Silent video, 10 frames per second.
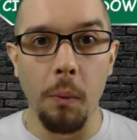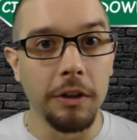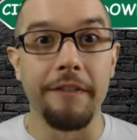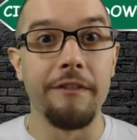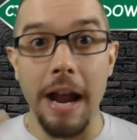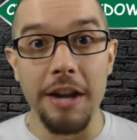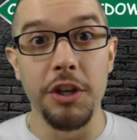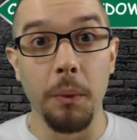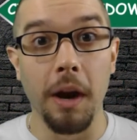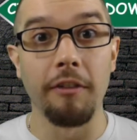we'll defend
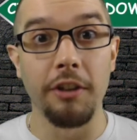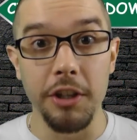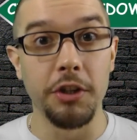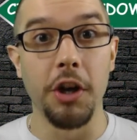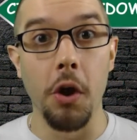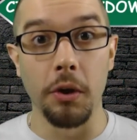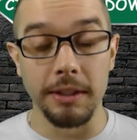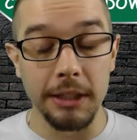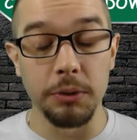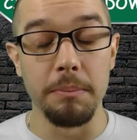you wherever you go, because
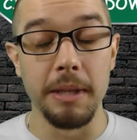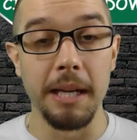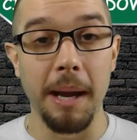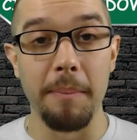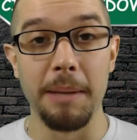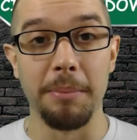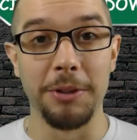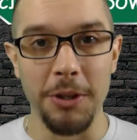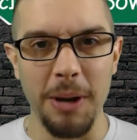that's what me and my people do."